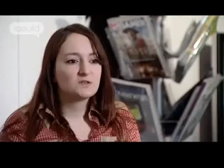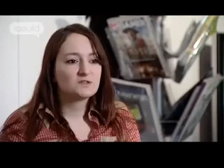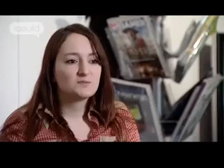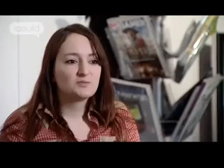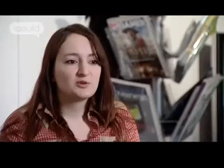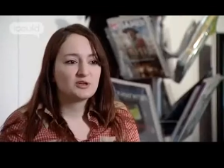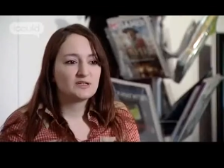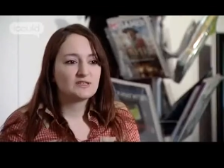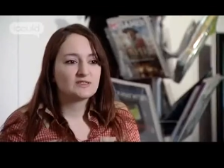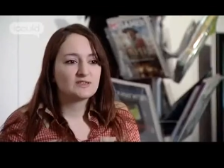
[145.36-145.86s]
was
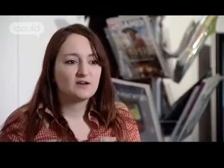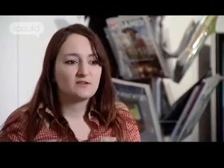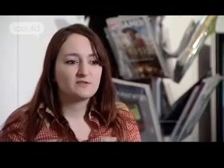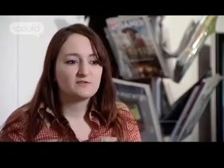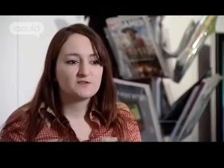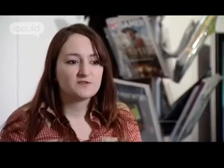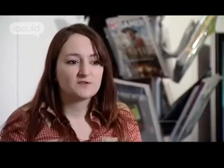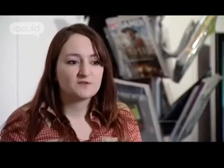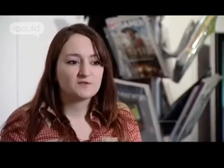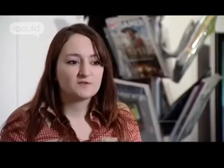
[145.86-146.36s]
pretty
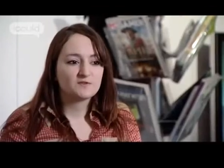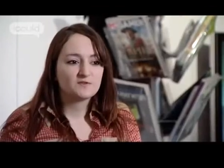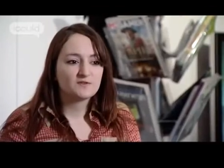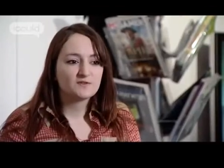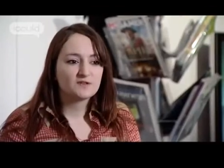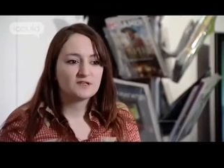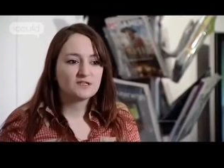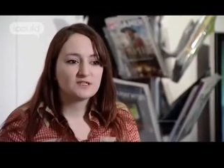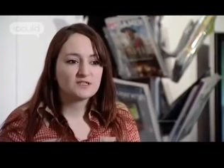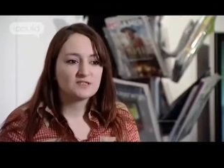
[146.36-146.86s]
tough, sort of
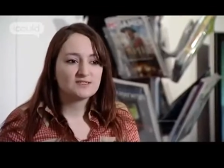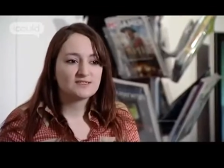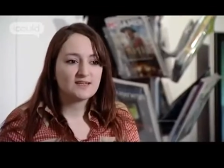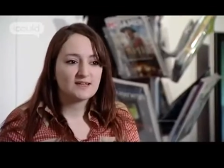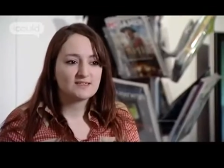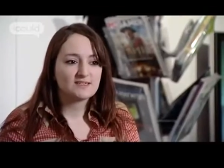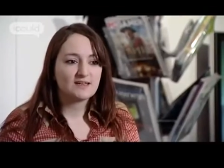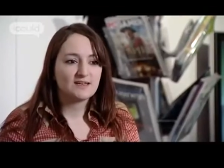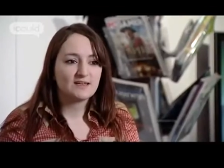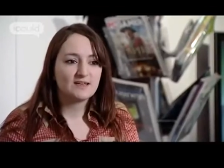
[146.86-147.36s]

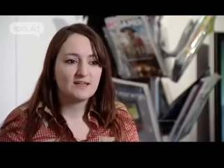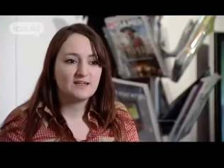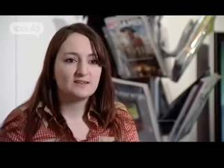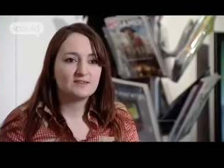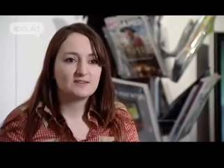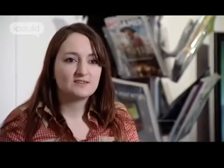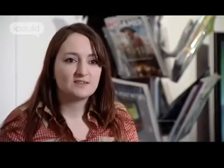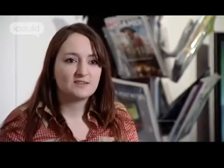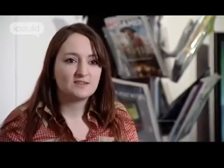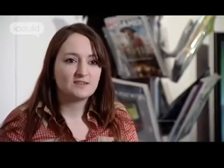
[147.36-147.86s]
settling
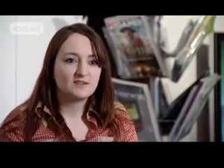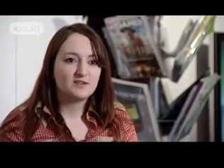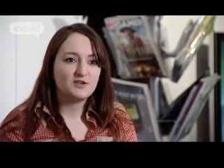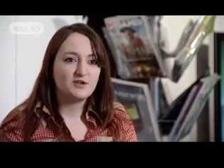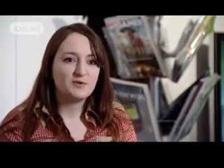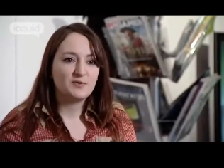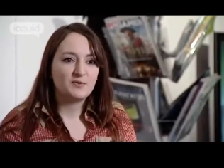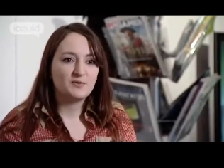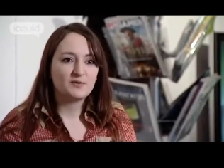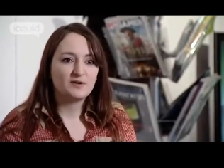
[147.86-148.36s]
into the
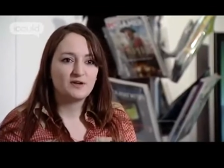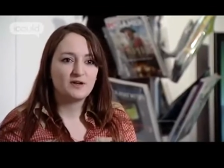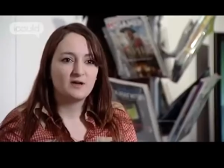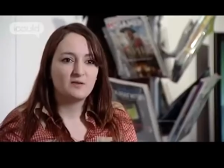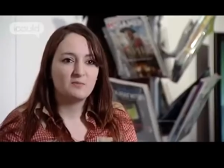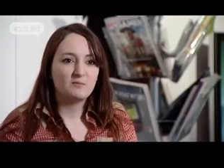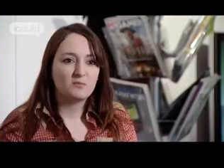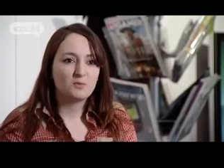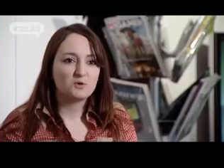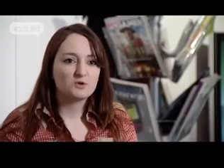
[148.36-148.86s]
new
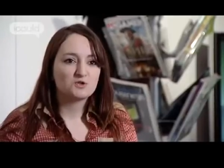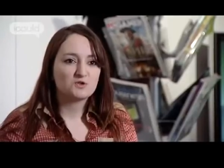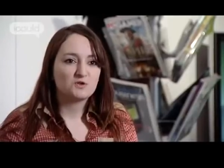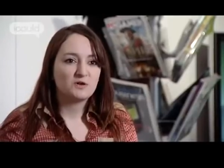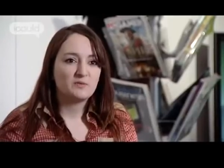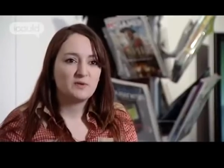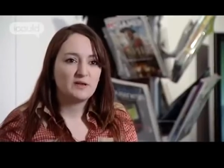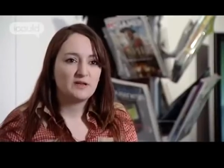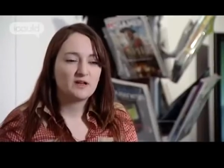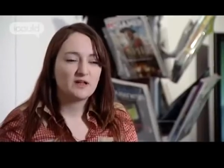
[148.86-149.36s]
um, module.
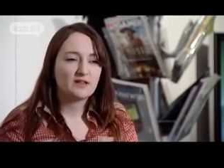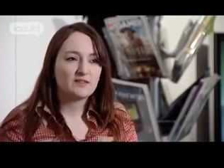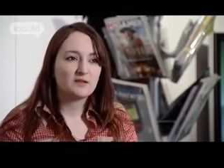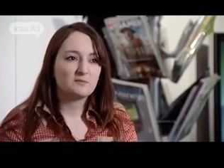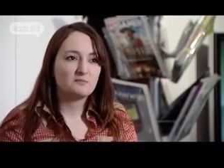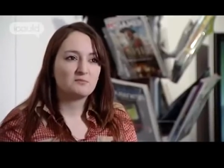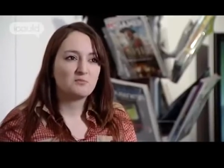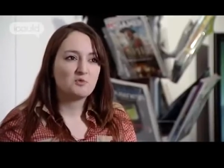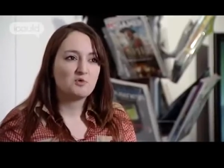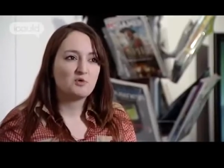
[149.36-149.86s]
I mean, I
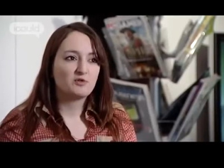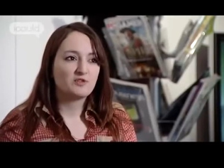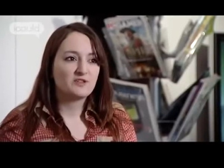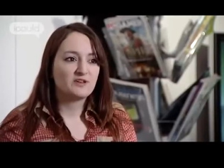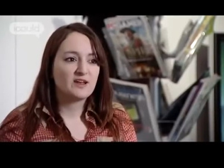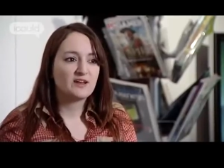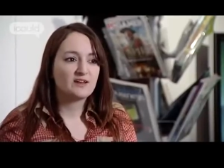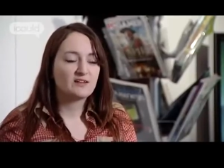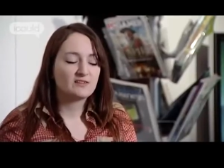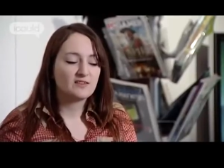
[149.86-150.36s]
think more
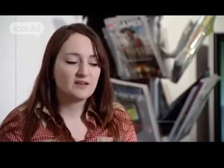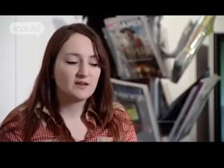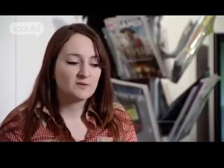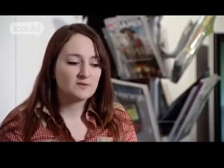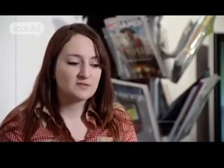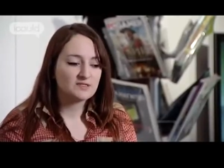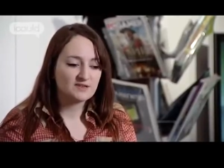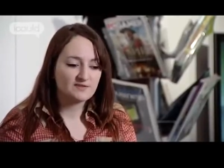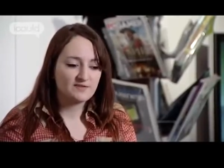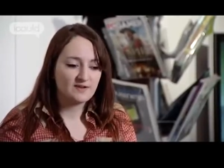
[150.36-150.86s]
than anything
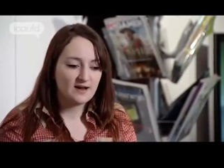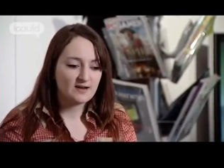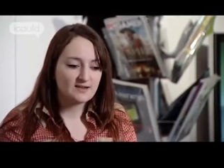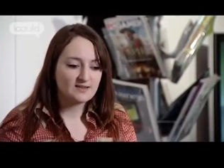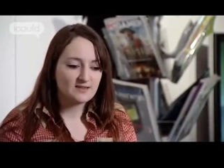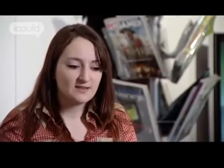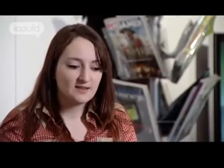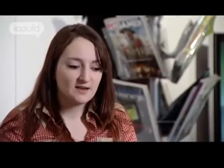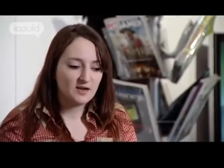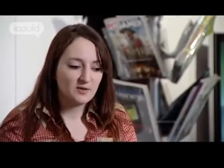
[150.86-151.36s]
was the
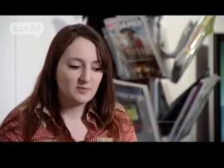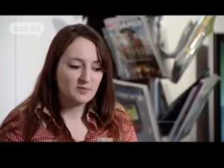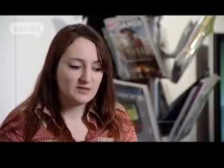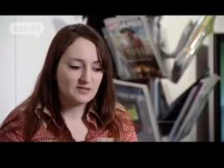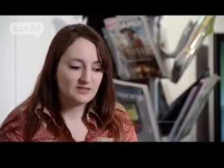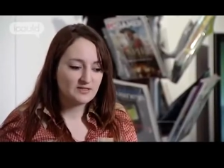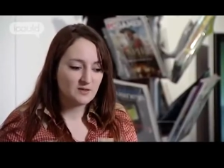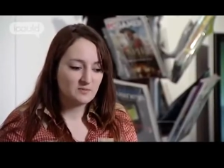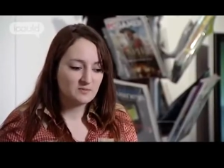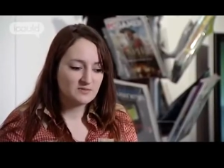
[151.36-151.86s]
fact that I'd
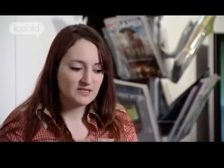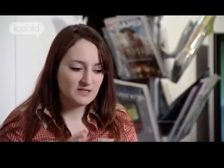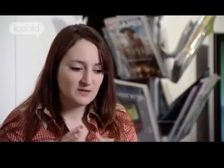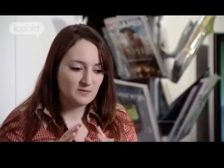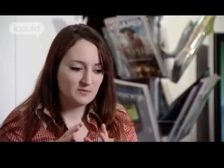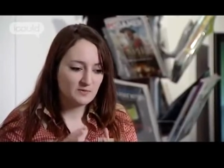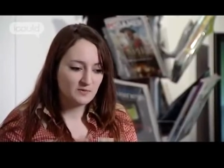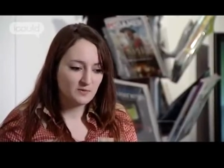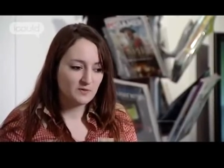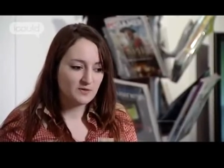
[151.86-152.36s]
been dumped
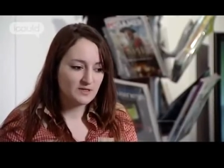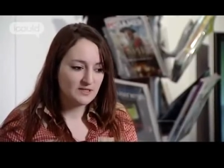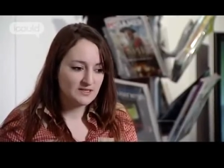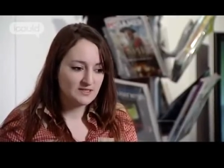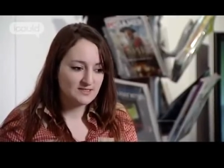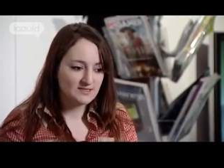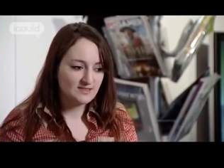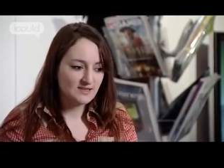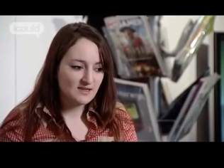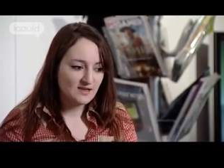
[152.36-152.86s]
in with all
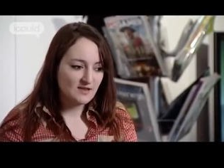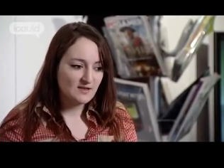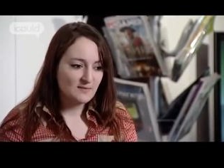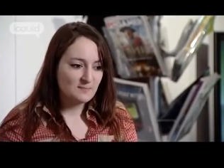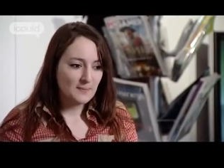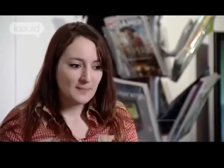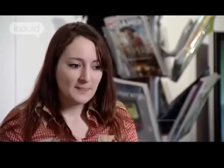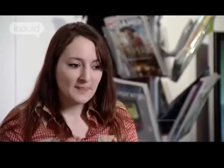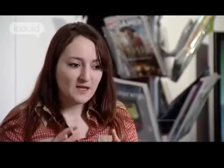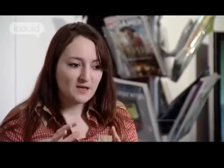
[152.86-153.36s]
these
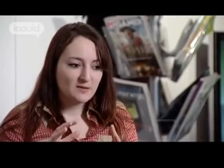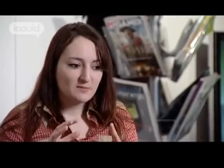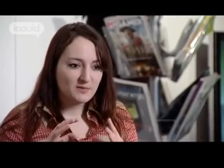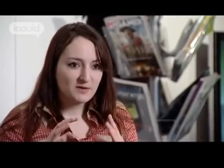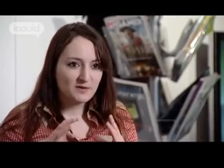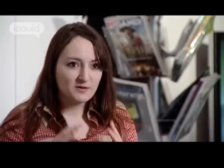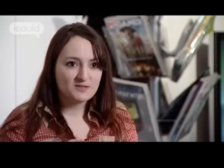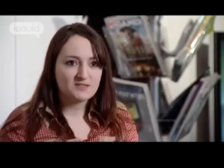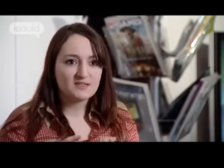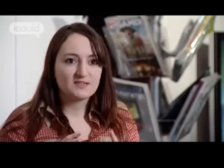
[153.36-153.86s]

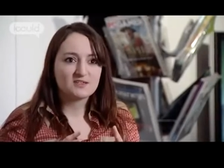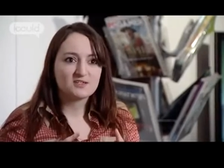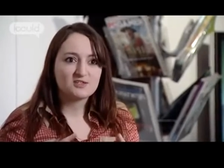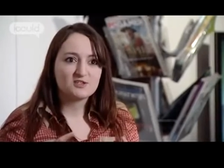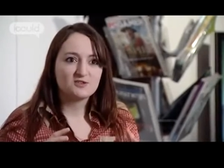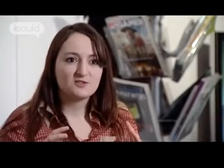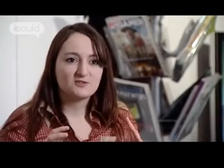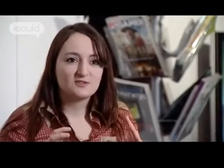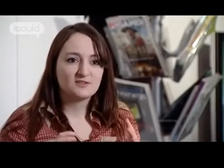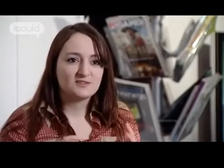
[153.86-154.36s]
computing
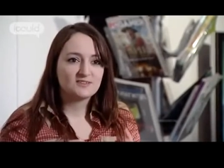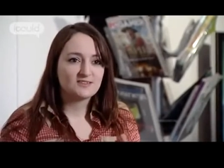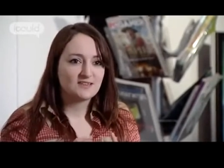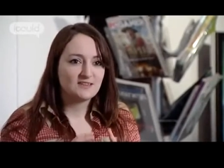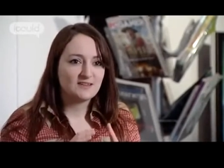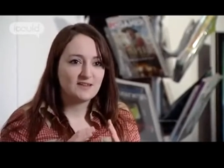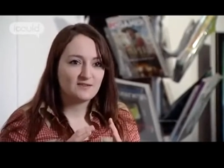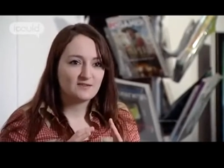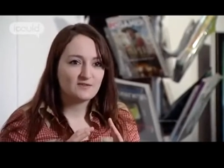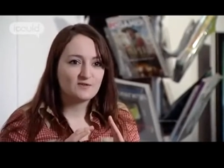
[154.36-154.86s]
students,
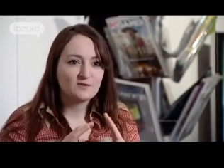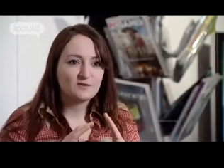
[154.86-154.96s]
and of